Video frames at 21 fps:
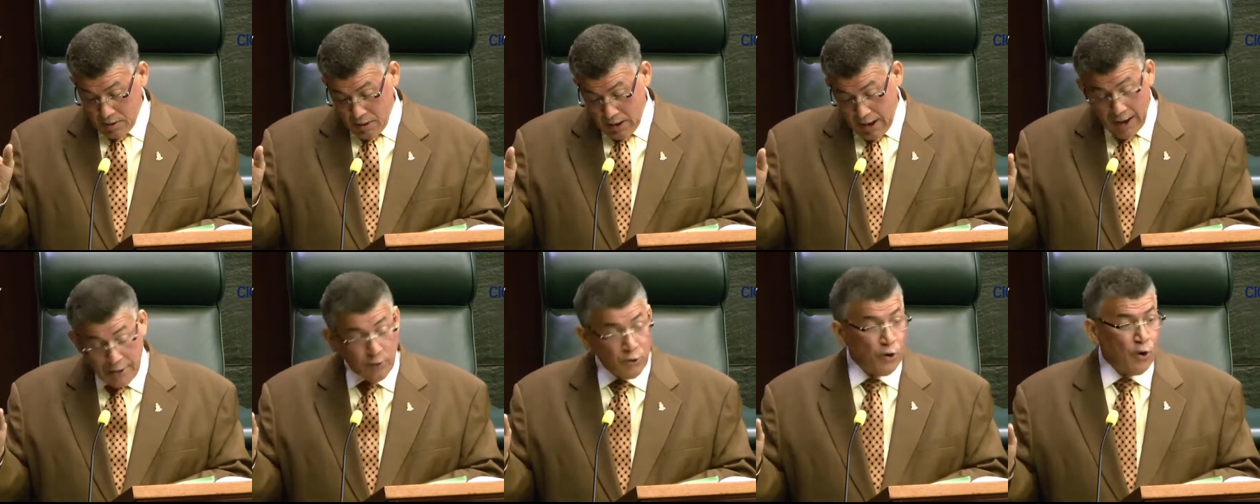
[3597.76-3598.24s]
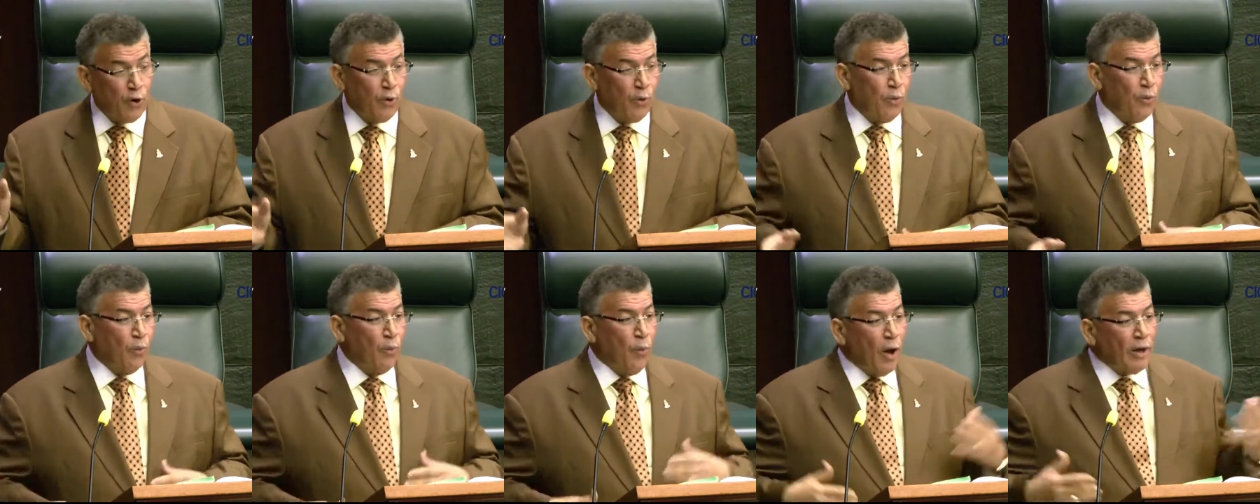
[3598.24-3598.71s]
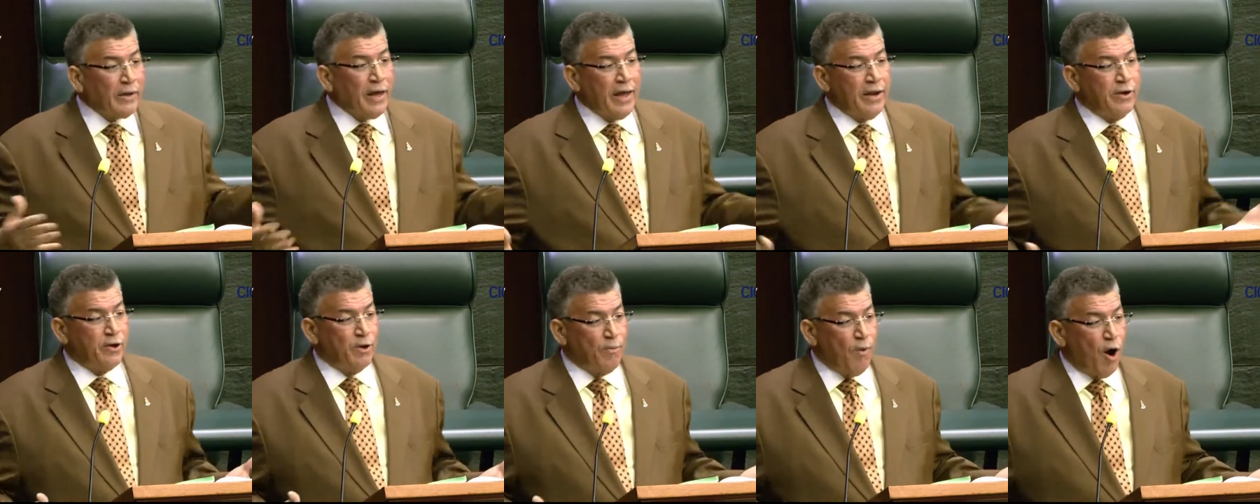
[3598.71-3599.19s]
I don't know what
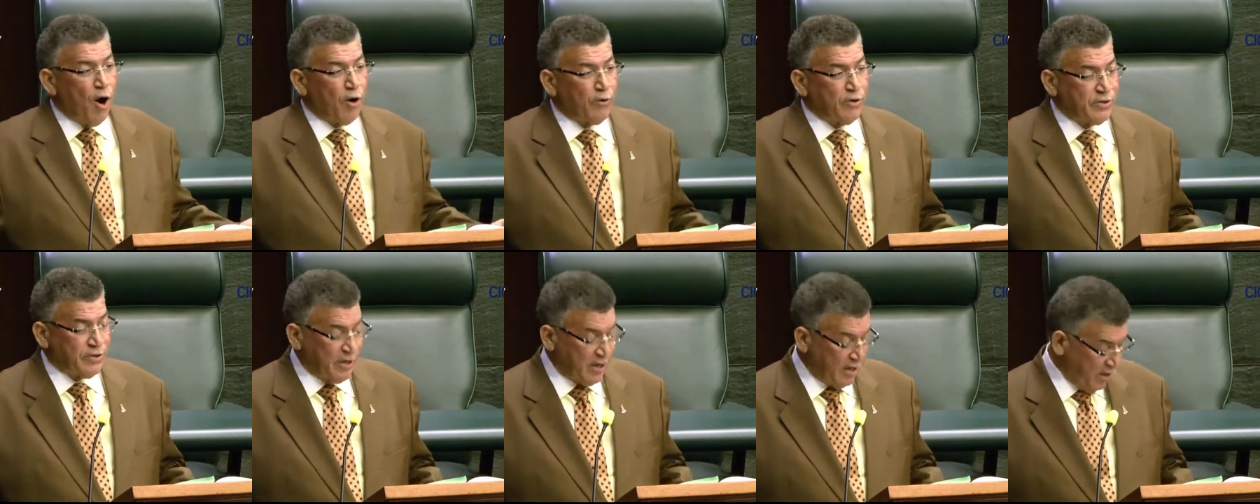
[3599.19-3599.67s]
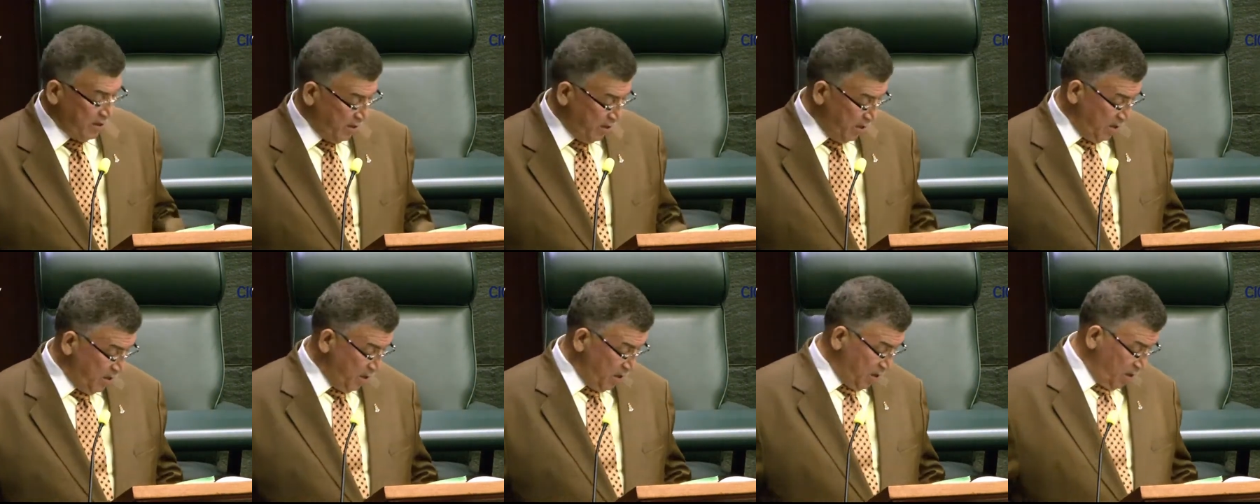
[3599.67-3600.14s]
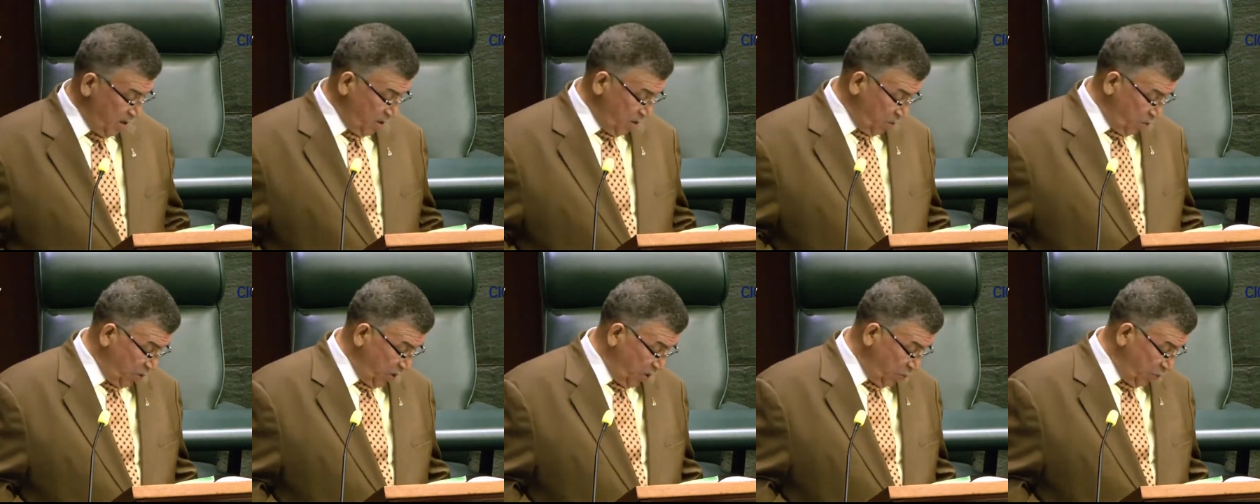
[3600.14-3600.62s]
kind of democracy
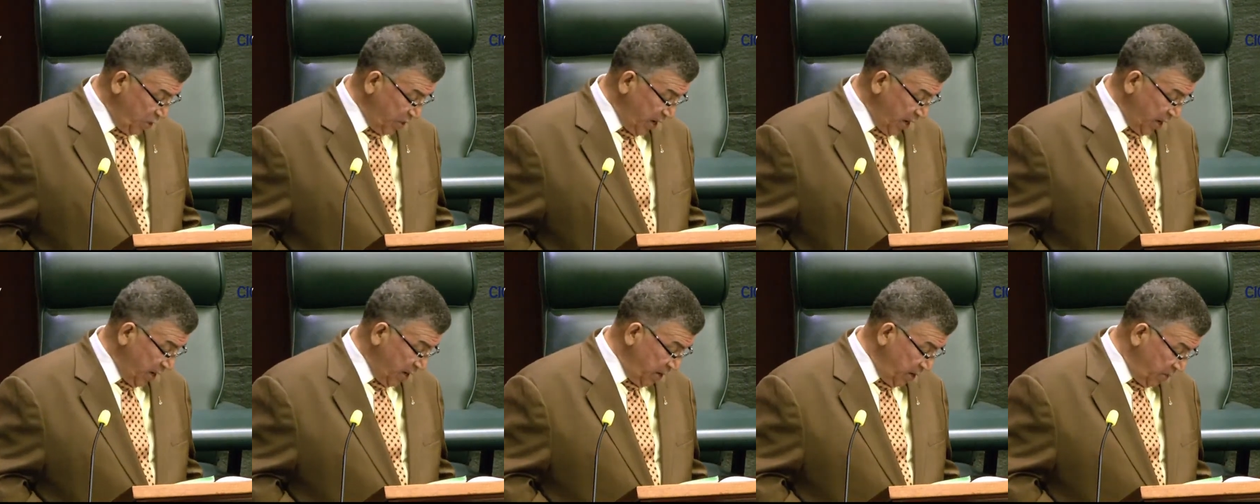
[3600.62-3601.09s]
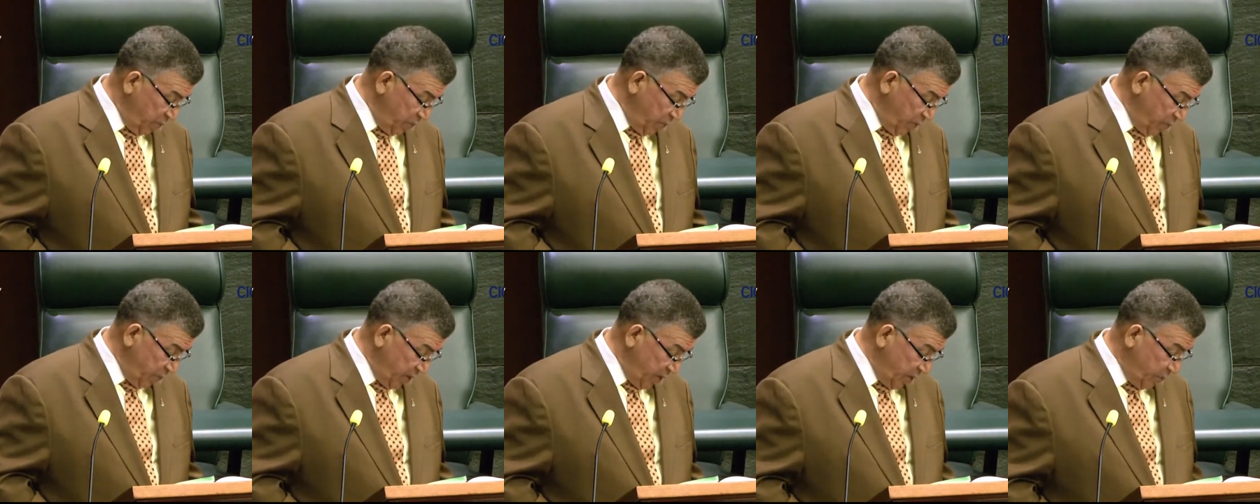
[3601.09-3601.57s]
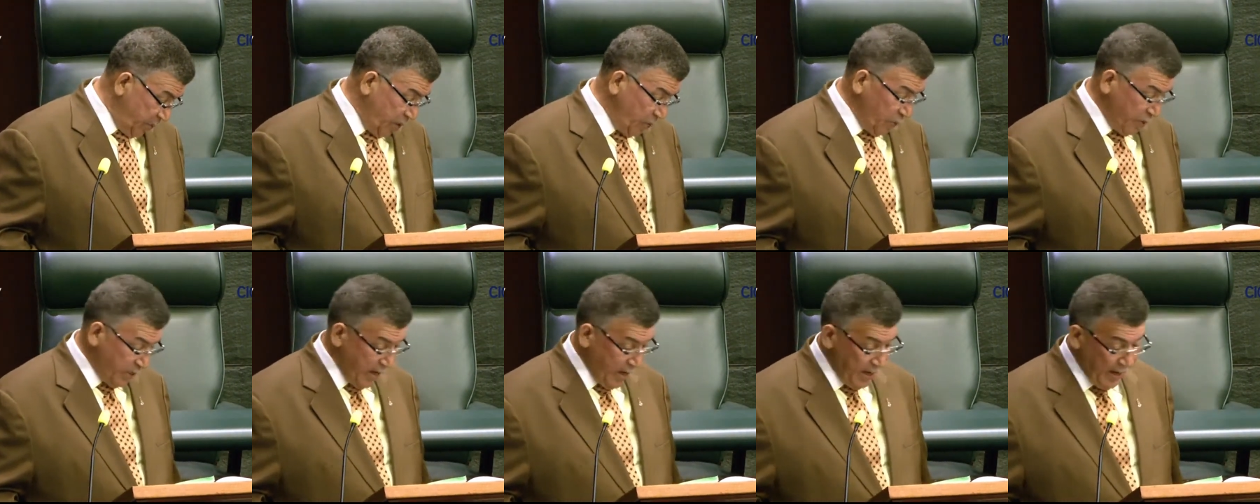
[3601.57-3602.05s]
we would
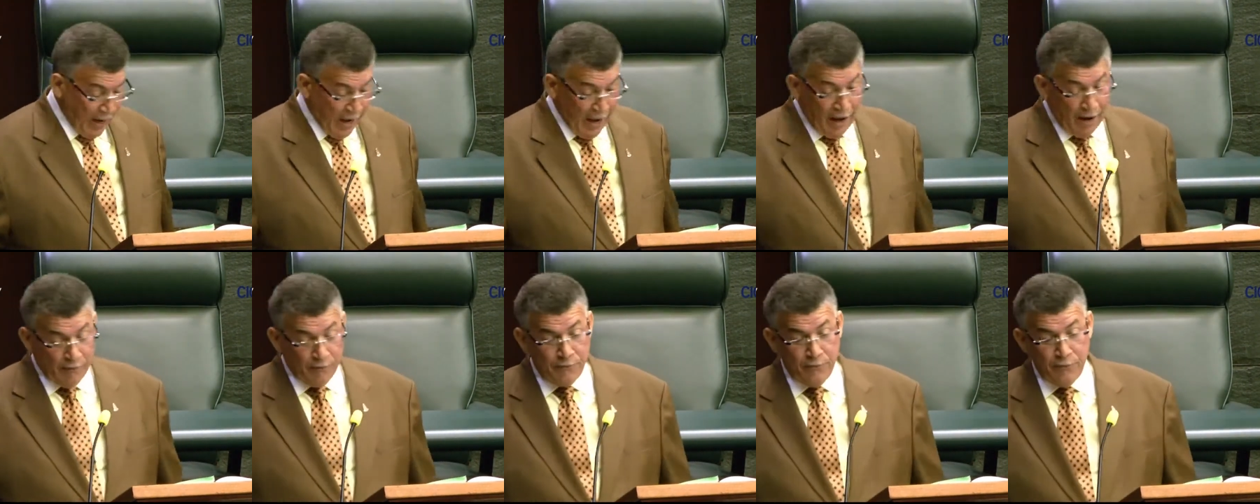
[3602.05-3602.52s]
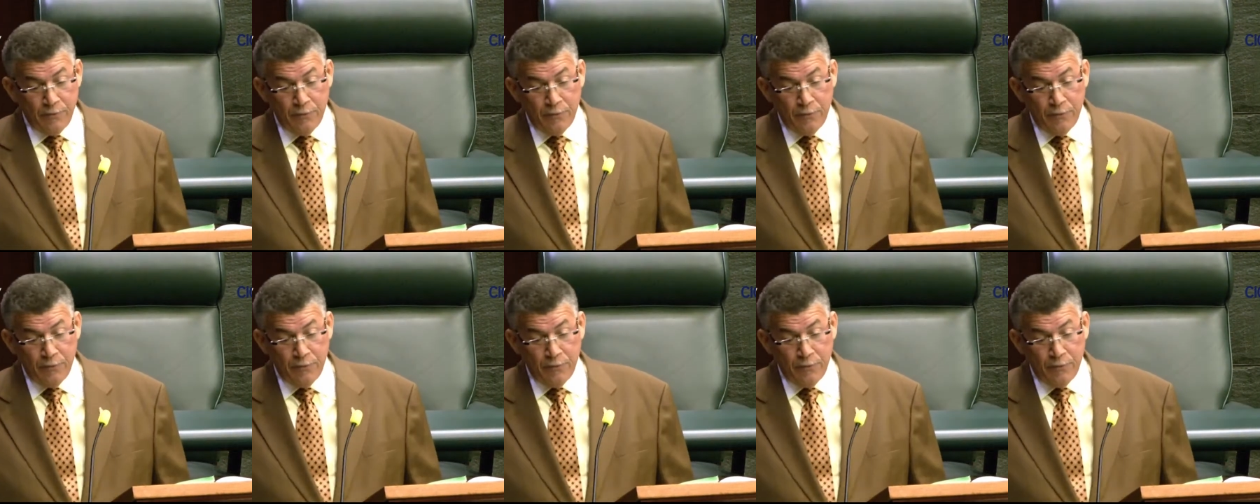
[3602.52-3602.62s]
then have.